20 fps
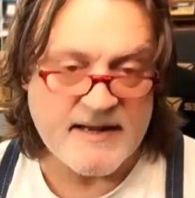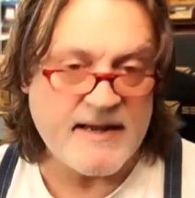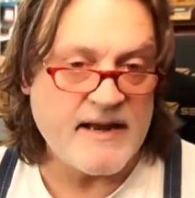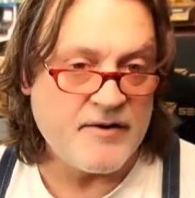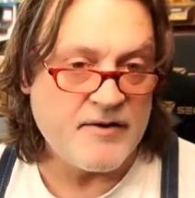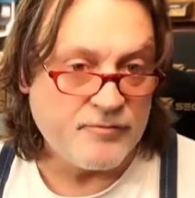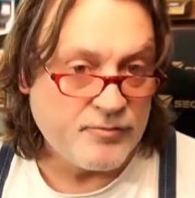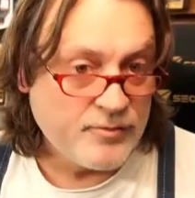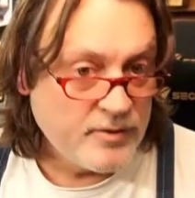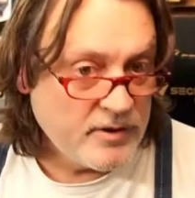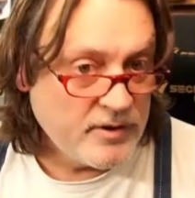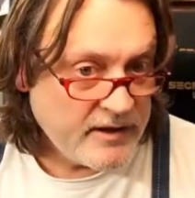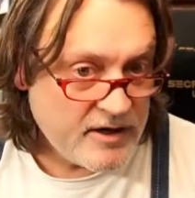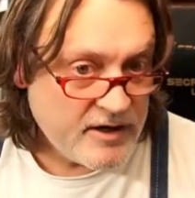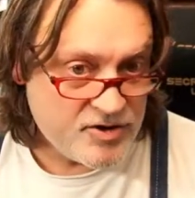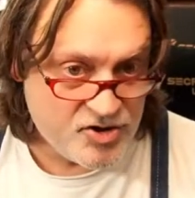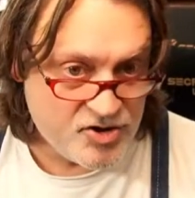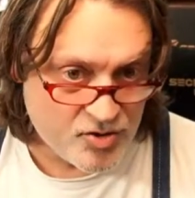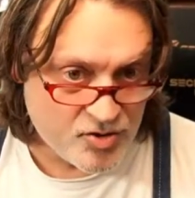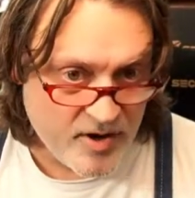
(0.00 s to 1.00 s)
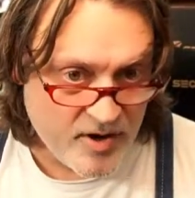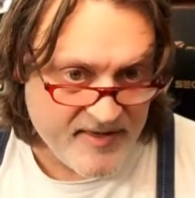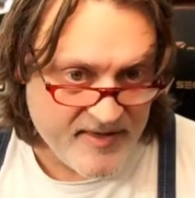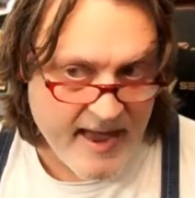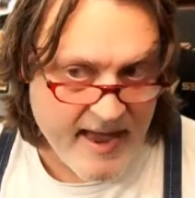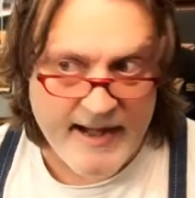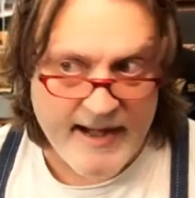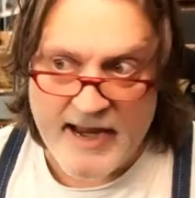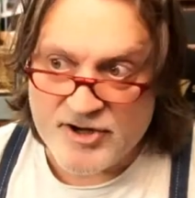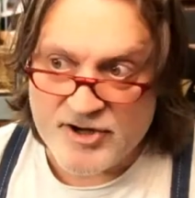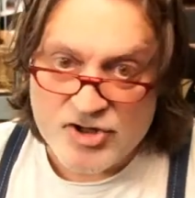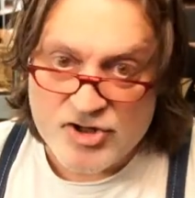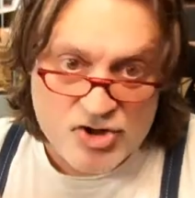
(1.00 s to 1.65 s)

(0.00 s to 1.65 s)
And I've really enjoyed that and